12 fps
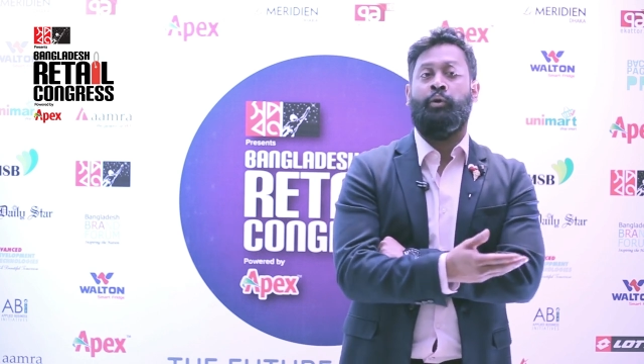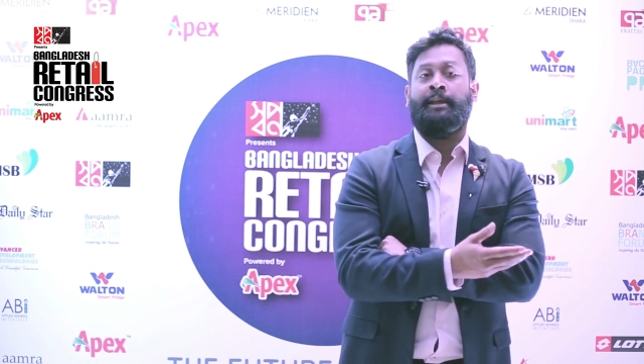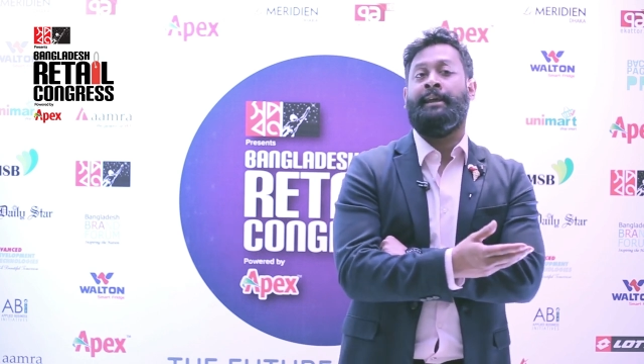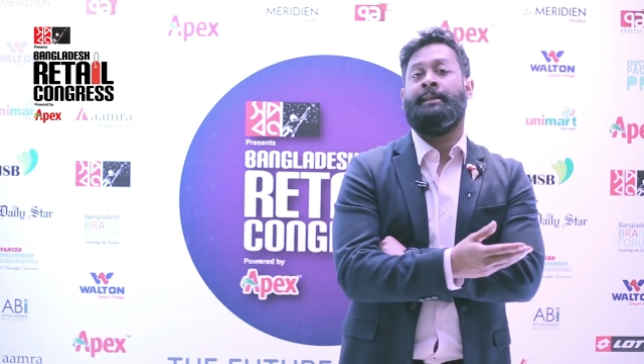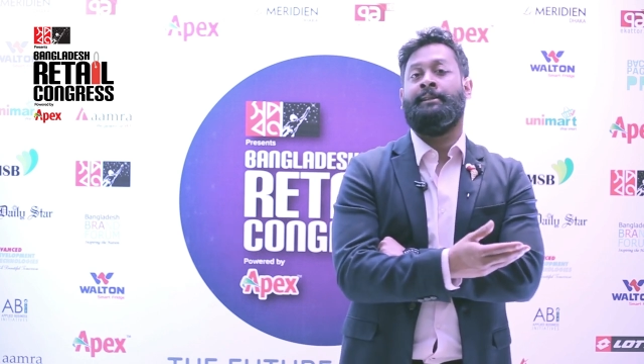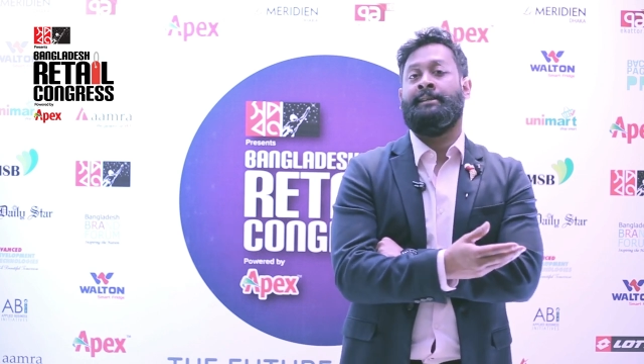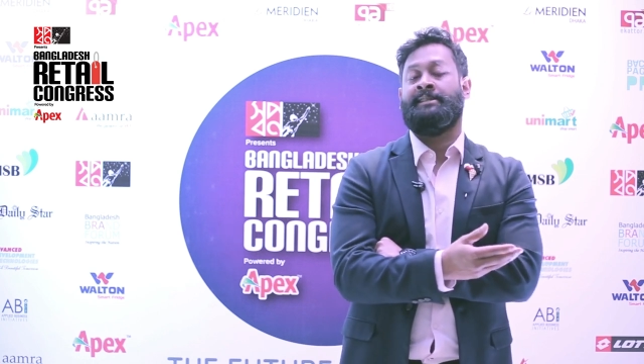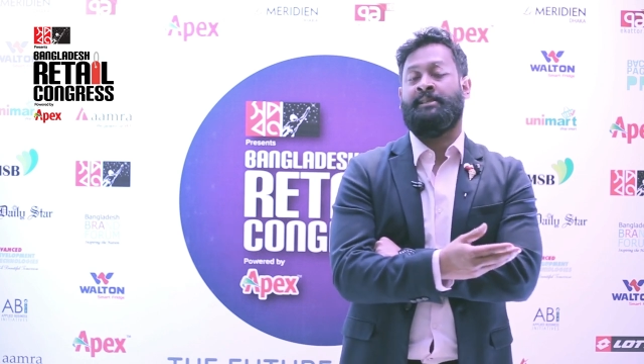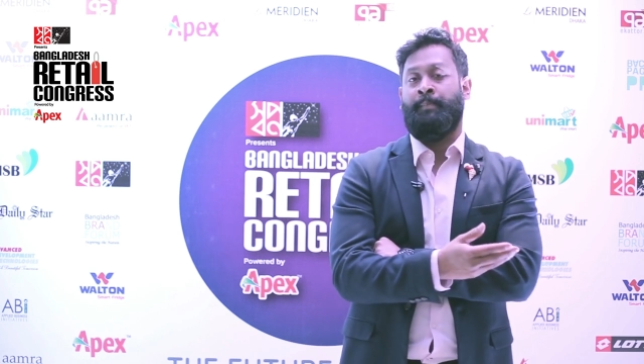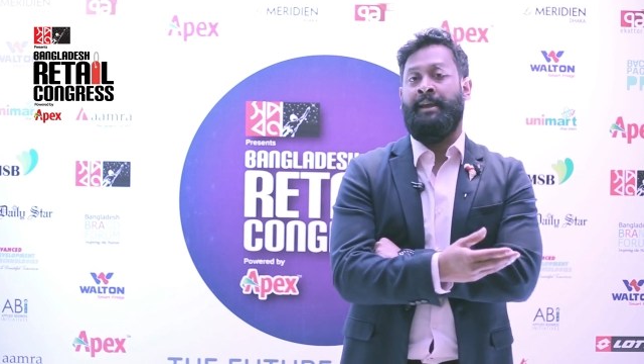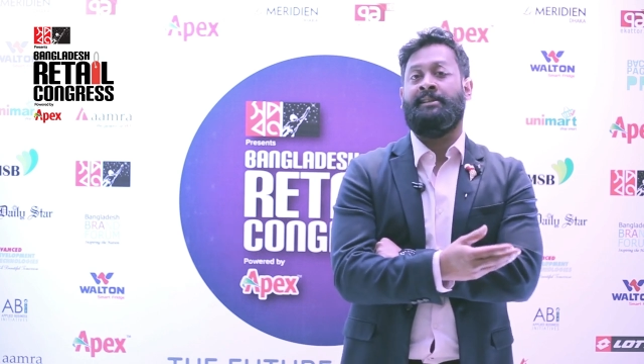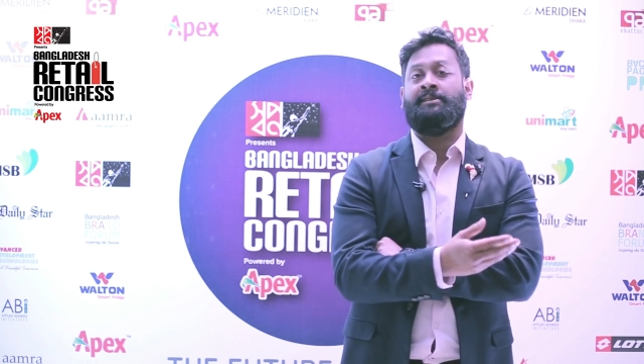working in this
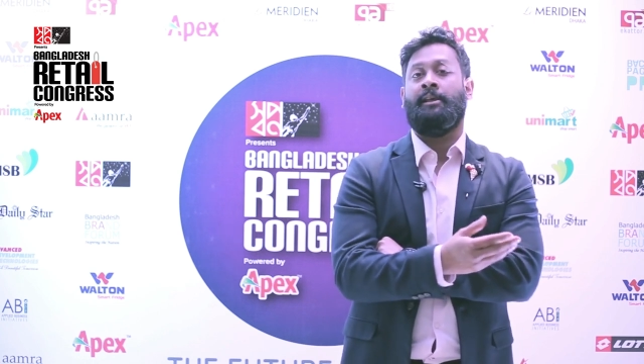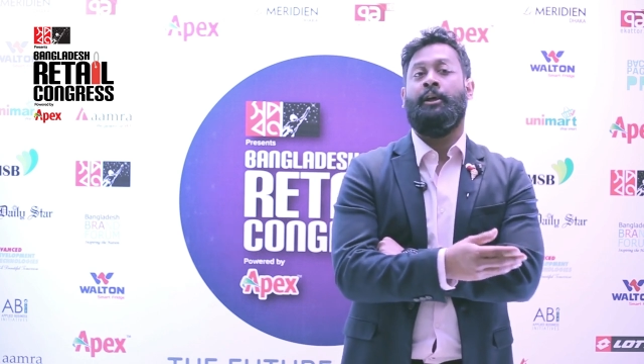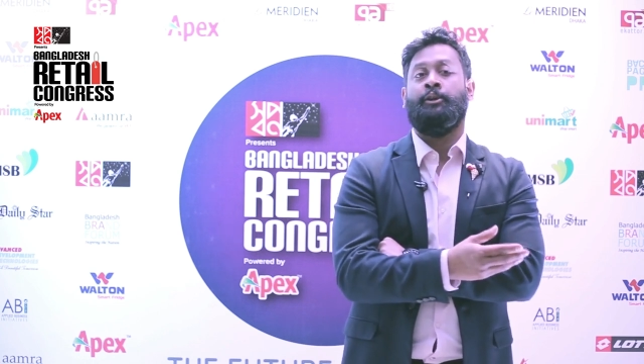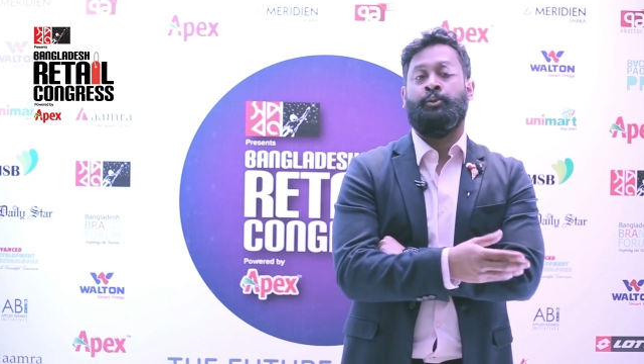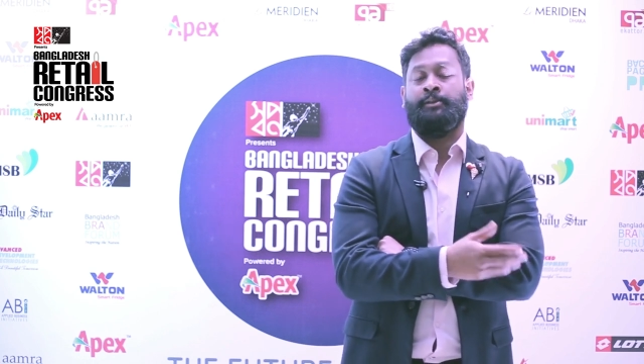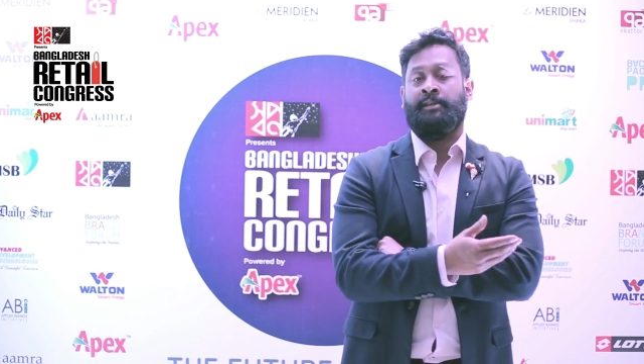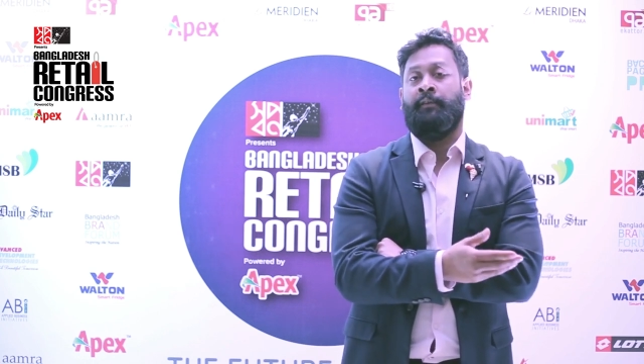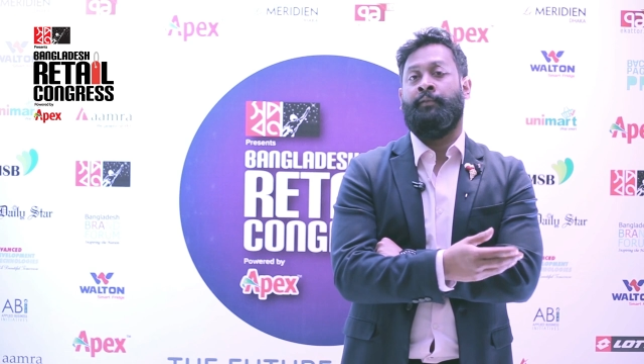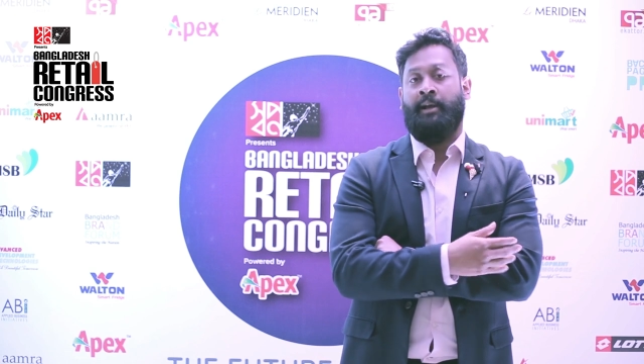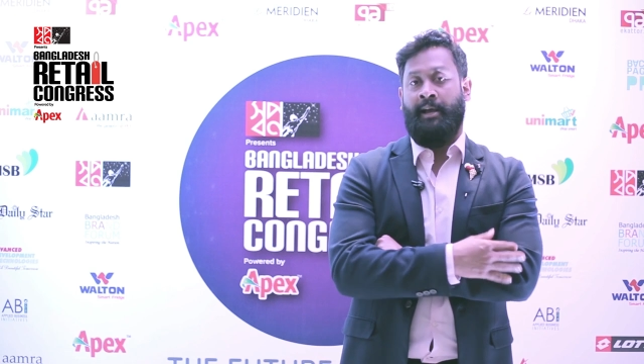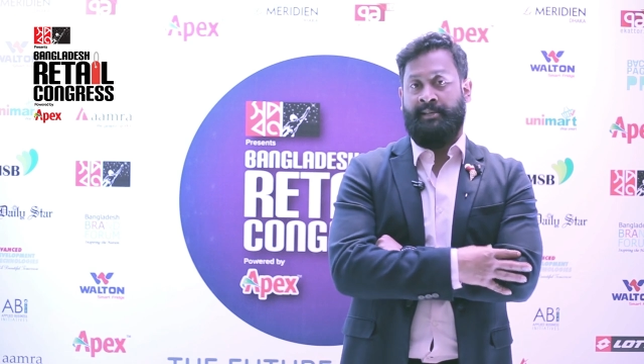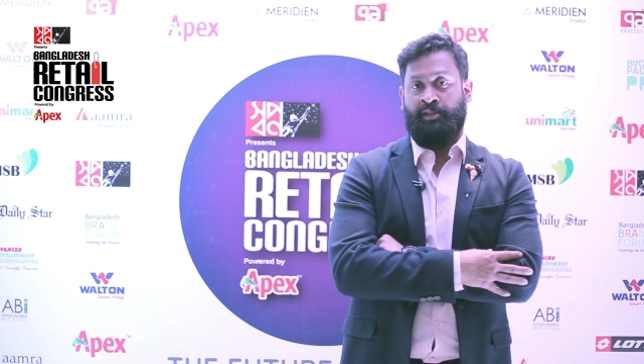space to serve
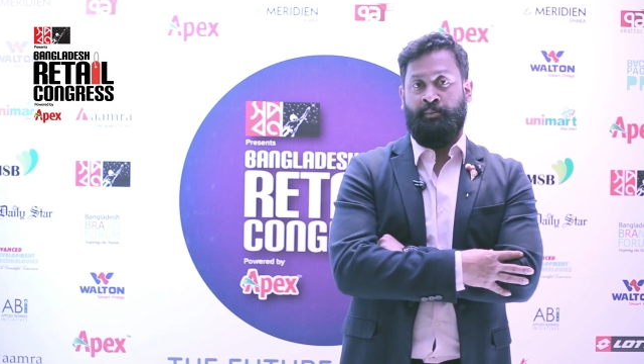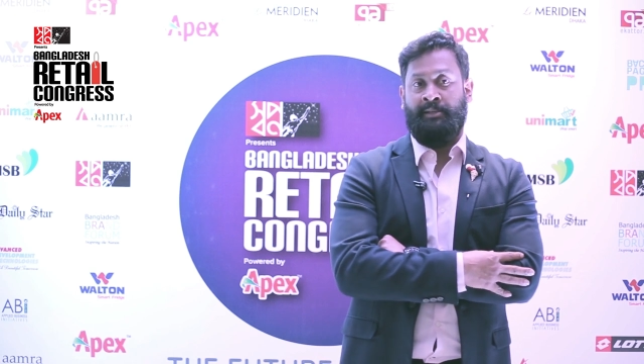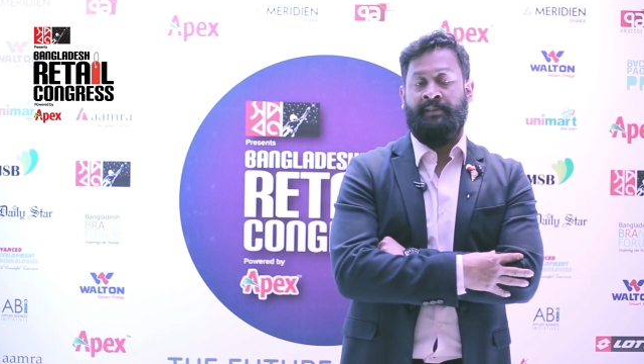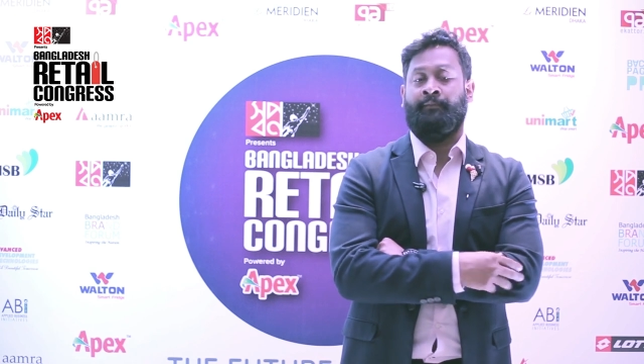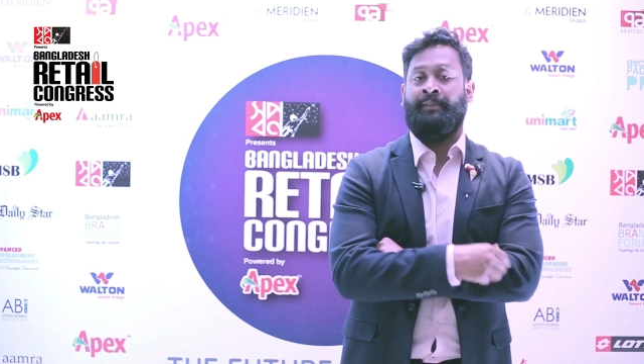the customers.